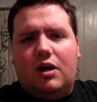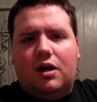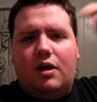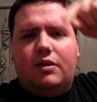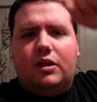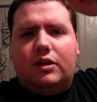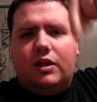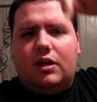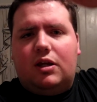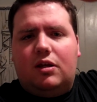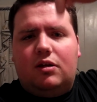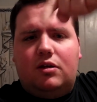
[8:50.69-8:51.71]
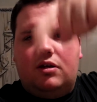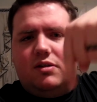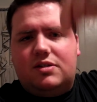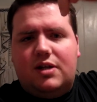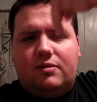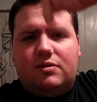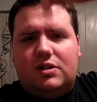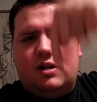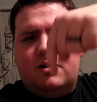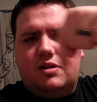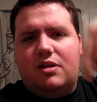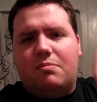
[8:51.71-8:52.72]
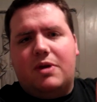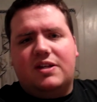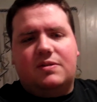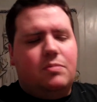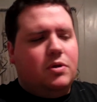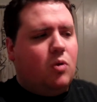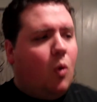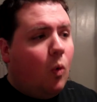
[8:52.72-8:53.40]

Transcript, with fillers: Uh, the link is downstairs in the basement.